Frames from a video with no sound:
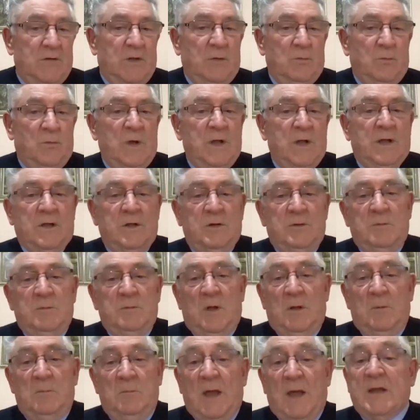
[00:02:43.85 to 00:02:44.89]
that we
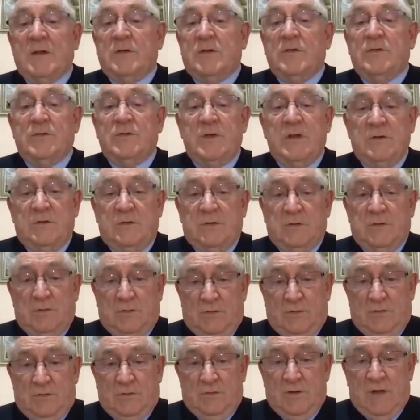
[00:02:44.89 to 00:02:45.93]
can make
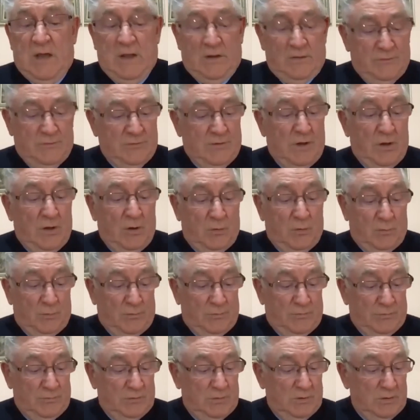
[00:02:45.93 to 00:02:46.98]
decisions
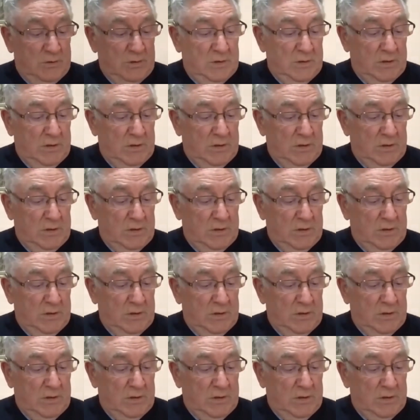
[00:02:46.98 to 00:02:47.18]
ourselves.